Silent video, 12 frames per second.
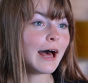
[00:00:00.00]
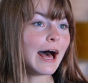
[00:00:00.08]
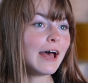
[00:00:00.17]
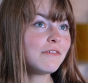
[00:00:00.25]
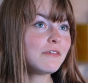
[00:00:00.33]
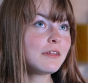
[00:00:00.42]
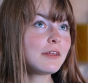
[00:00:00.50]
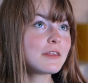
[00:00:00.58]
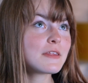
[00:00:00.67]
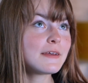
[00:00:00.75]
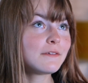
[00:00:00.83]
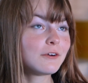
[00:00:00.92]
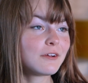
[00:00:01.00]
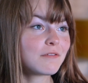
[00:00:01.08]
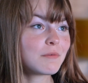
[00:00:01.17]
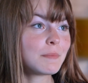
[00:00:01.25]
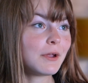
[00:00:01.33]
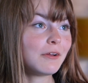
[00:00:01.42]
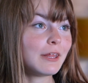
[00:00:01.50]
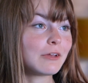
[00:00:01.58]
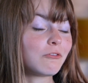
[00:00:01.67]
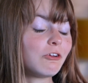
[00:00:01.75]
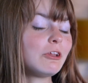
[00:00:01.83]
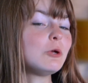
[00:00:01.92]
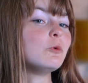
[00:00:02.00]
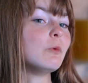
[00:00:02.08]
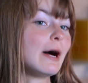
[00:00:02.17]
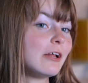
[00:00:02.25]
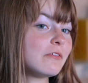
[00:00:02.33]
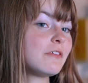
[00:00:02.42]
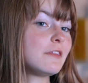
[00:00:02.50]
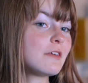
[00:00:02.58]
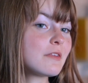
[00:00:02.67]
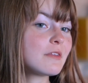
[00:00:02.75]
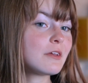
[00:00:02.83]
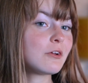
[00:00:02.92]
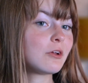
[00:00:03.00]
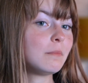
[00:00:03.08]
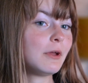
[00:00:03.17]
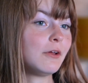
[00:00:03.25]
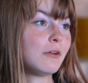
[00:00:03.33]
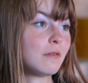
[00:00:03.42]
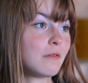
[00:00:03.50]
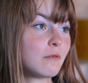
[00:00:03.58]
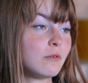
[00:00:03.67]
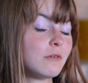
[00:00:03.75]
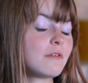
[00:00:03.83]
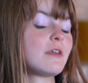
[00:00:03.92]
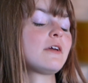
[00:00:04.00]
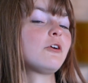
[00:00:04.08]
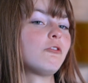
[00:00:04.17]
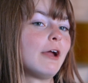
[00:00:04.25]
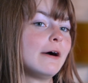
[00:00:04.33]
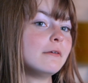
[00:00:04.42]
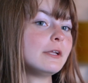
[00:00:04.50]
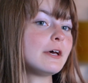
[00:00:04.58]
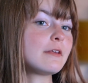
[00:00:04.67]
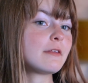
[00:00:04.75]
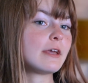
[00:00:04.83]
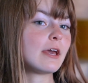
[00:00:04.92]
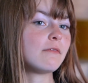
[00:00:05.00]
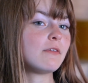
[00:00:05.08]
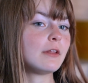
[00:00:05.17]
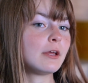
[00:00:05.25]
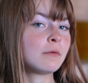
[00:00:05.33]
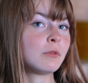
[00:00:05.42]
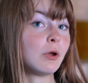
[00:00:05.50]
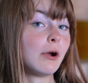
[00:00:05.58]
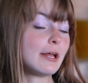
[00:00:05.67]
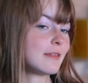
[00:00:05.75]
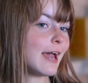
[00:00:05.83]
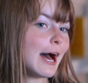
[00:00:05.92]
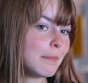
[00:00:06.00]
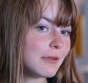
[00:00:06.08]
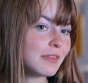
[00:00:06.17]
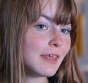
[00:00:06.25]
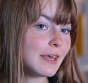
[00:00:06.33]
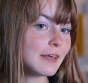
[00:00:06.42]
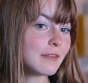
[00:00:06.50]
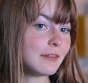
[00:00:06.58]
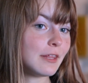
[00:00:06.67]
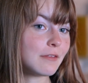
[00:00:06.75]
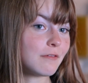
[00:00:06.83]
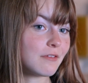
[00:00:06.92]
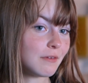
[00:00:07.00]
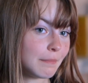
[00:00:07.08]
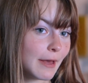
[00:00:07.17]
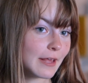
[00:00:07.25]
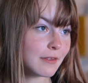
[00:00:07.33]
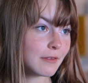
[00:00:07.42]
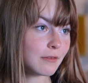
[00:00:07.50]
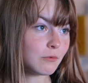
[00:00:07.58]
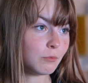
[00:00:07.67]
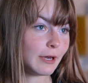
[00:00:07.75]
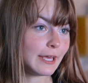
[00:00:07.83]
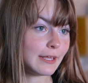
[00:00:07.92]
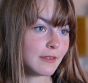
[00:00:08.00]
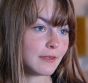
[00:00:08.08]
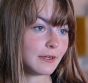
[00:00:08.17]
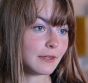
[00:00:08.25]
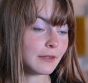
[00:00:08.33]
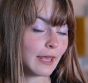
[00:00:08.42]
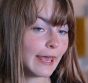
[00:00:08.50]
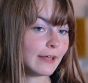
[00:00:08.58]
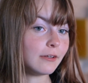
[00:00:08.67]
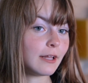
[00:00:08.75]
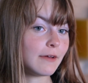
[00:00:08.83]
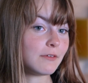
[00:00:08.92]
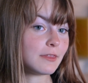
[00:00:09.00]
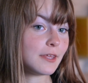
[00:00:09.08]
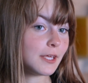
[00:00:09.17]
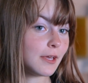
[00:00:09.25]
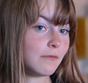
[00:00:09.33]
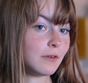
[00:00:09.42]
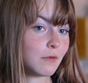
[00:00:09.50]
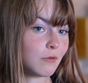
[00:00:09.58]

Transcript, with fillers: I feel like St. Laurence prepared like really well for this year compared to schools like around us. Like I feel like they're on top of things and this was the best way to handle everything given the